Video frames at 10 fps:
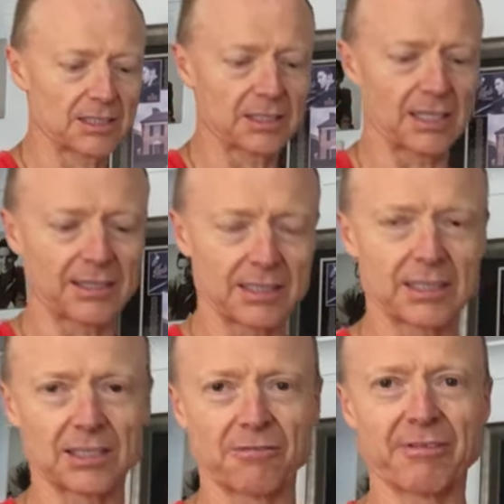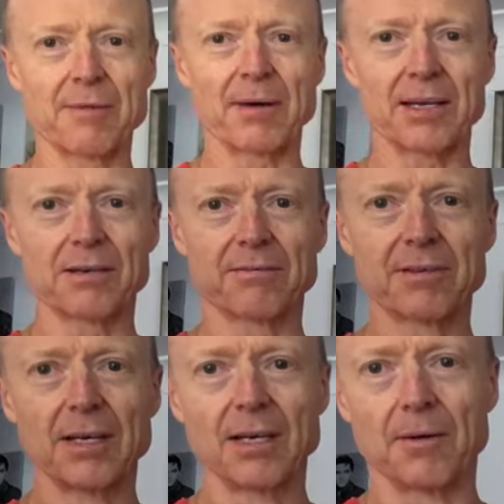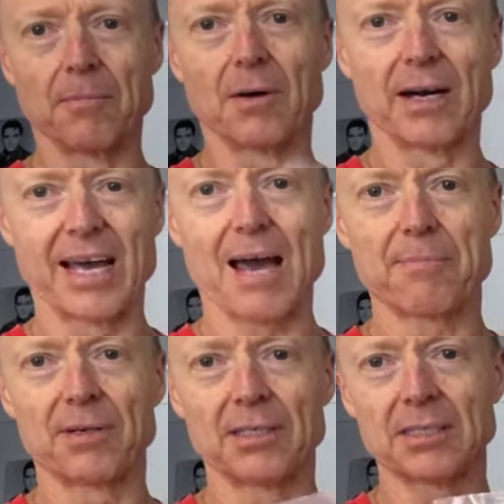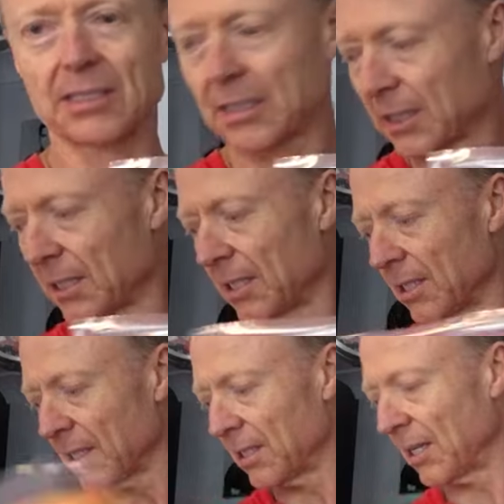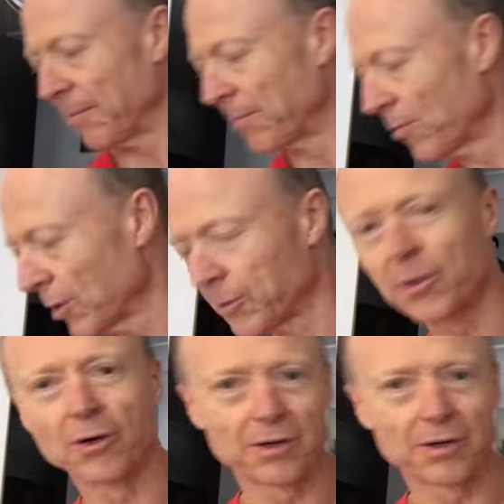You know, this is the remake of My Happiness, which we all